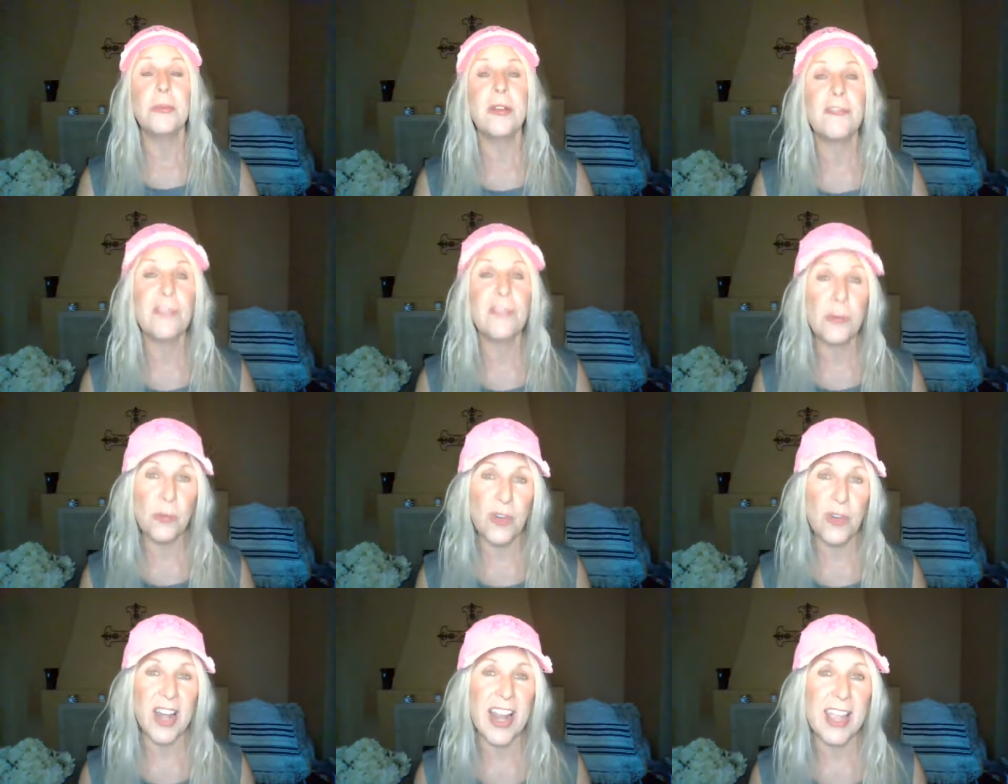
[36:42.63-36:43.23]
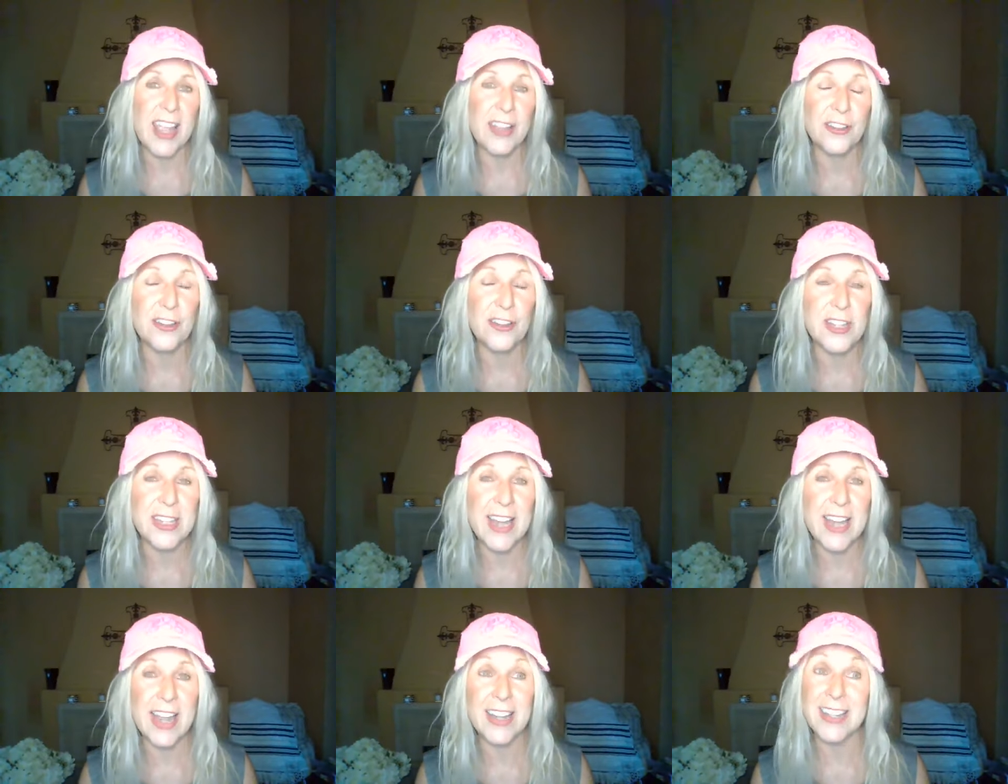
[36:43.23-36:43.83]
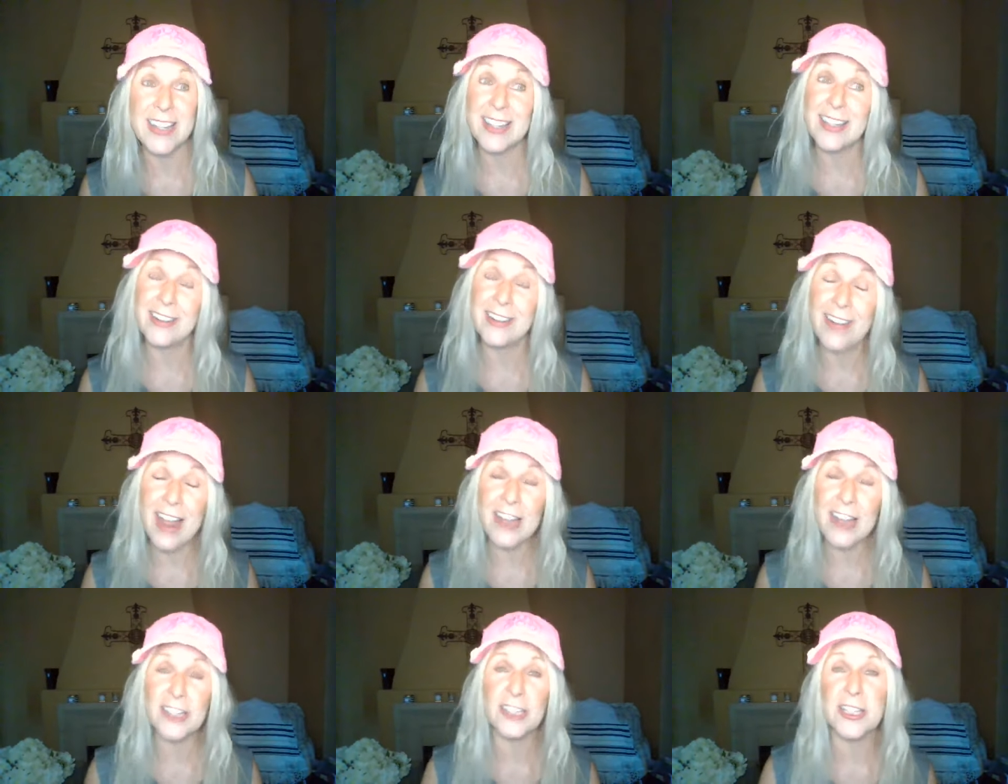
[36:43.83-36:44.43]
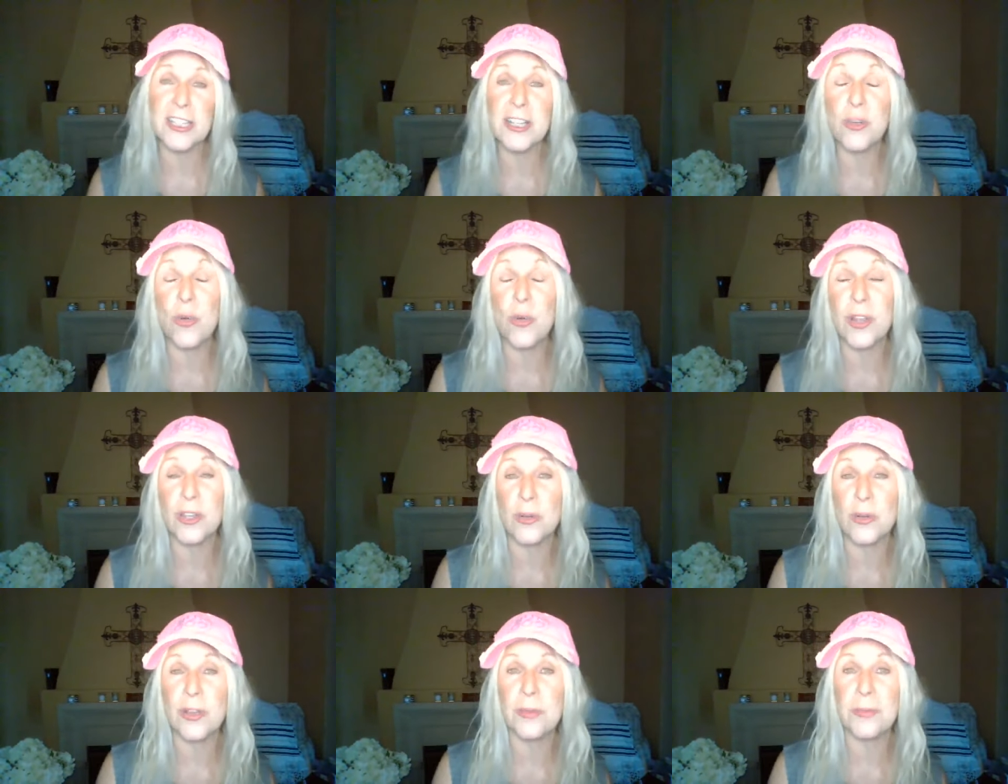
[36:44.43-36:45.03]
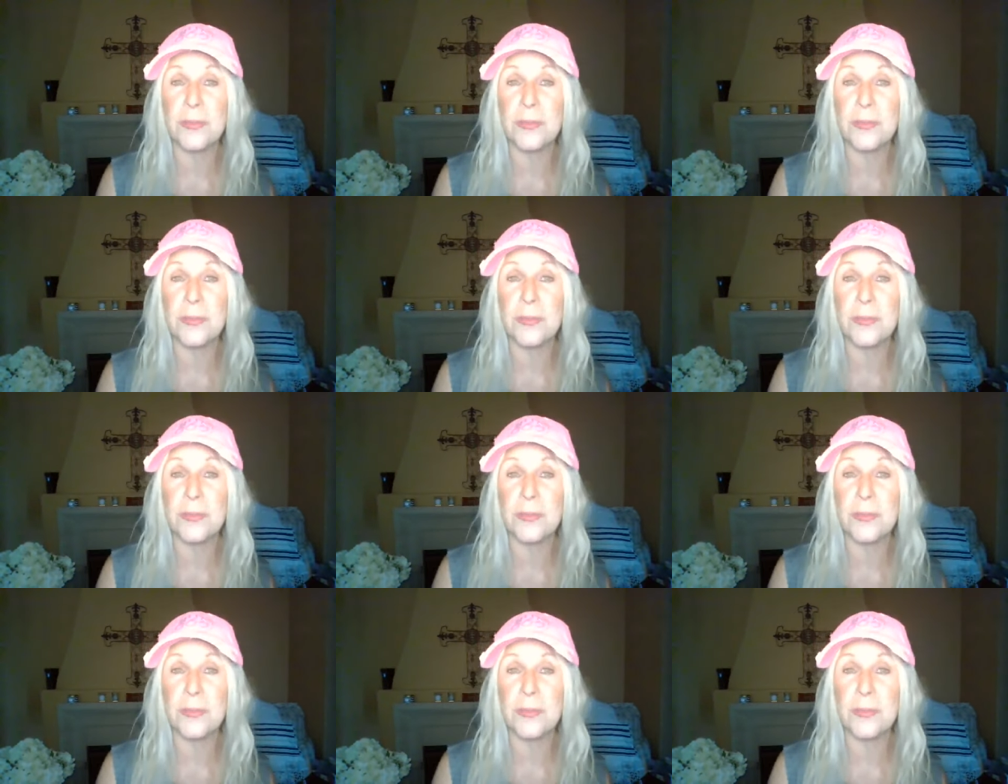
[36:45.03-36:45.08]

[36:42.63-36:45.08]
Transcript: but from what I understand is they're actually going to